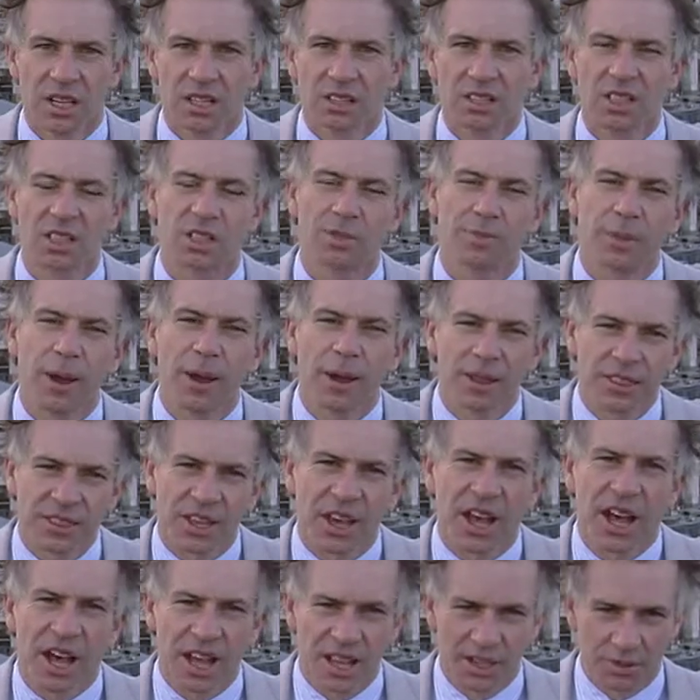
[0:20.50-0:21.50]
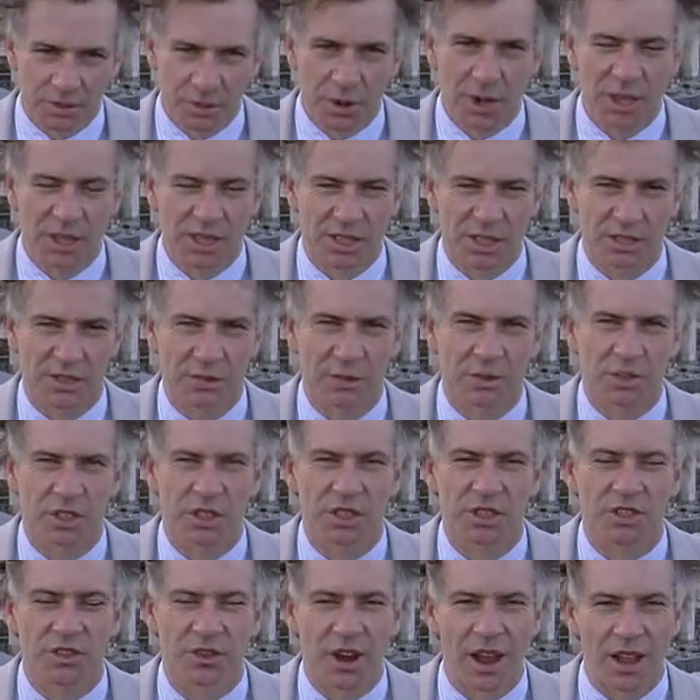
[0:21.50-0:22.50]
Despite the high winds, which
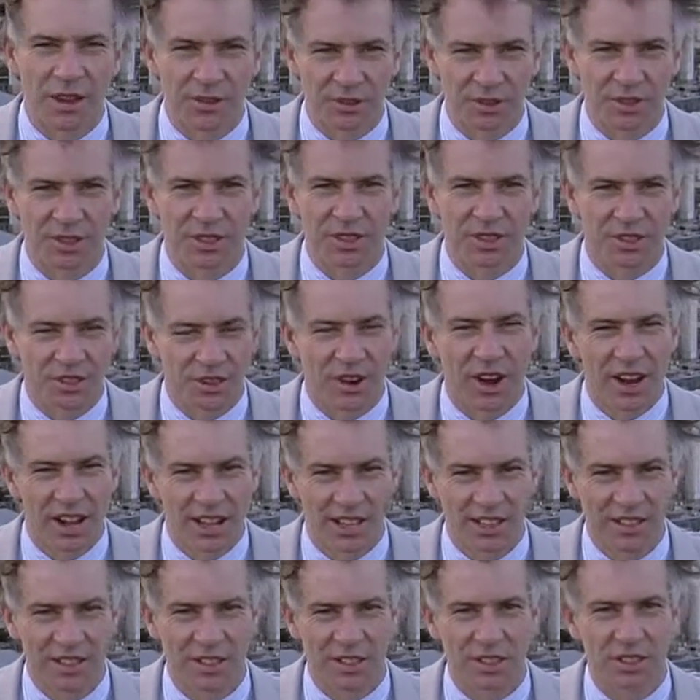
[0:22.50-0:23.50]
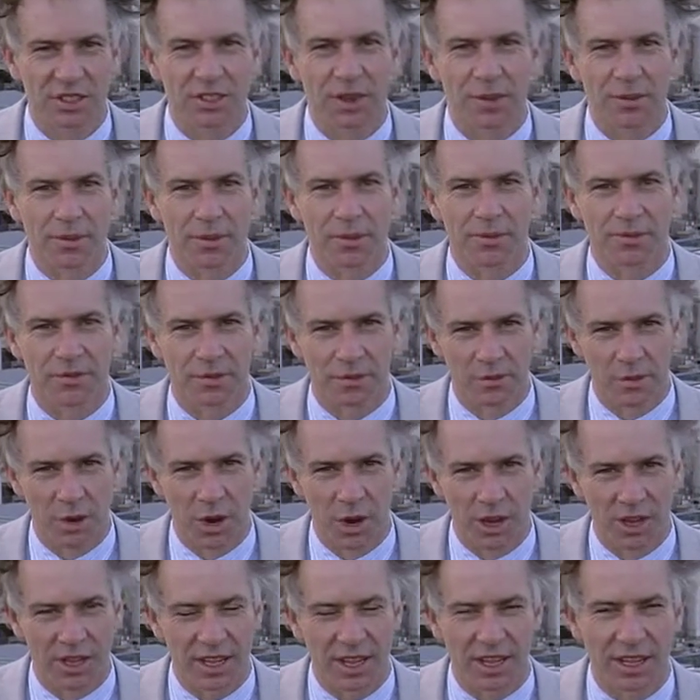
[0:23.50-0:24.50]
has grounded the cranes and stopped them from
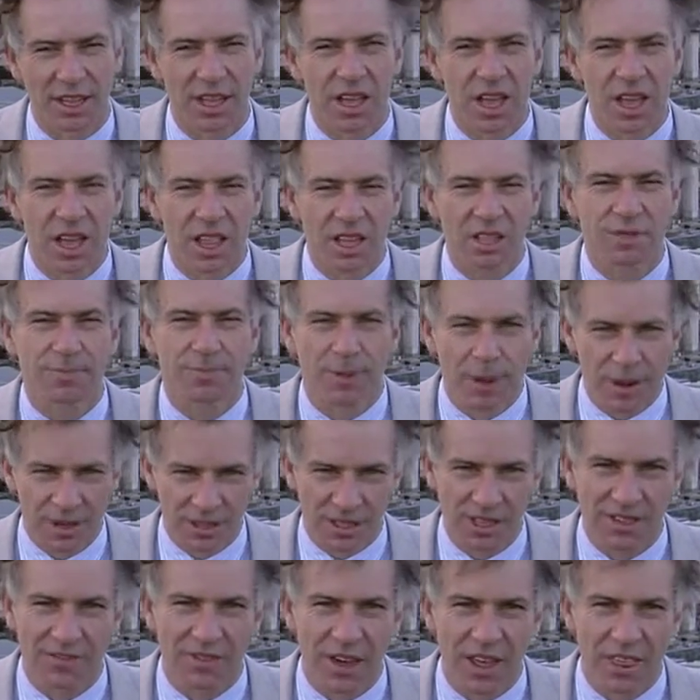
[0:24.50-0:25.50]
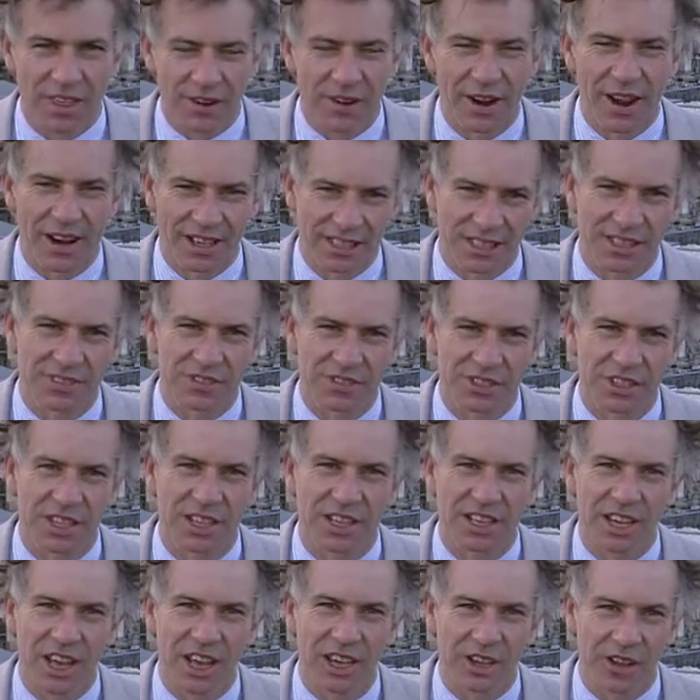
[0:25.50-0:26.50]
working, there's plenty of other activity
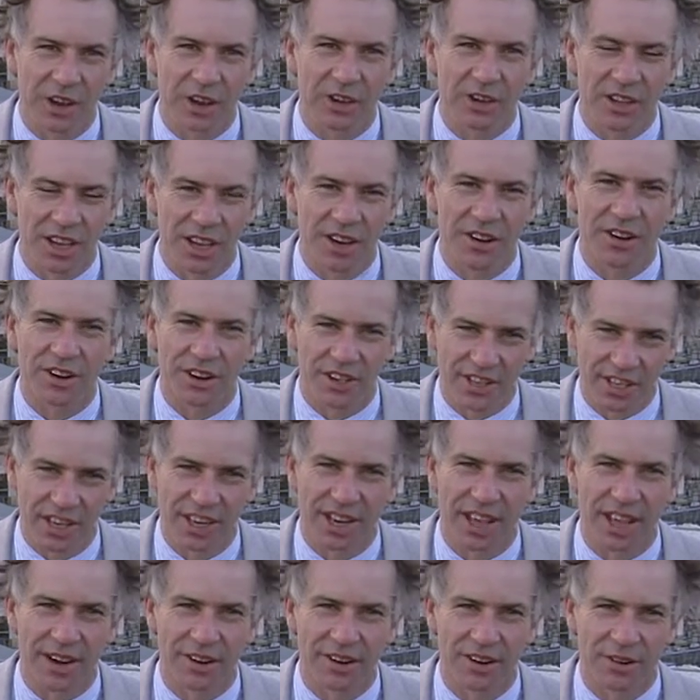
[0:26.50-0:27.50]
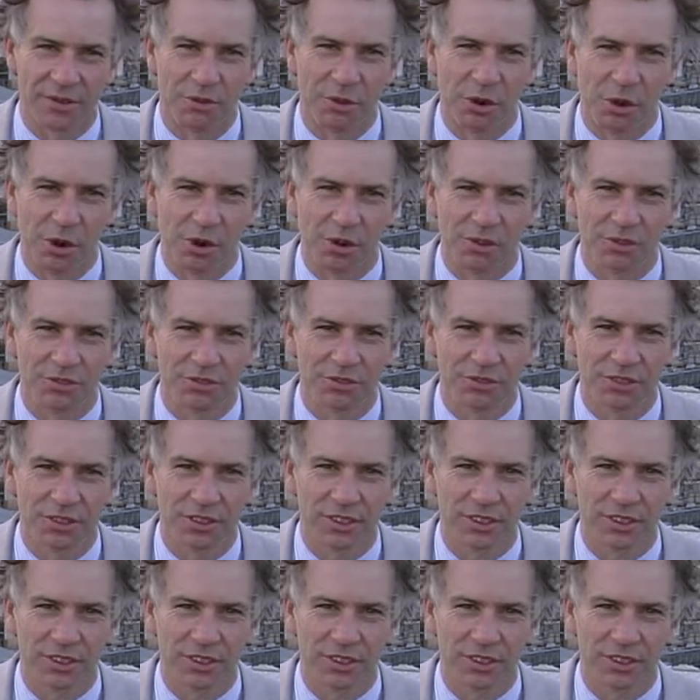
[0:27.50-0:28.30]
going on here at Canary Wharf.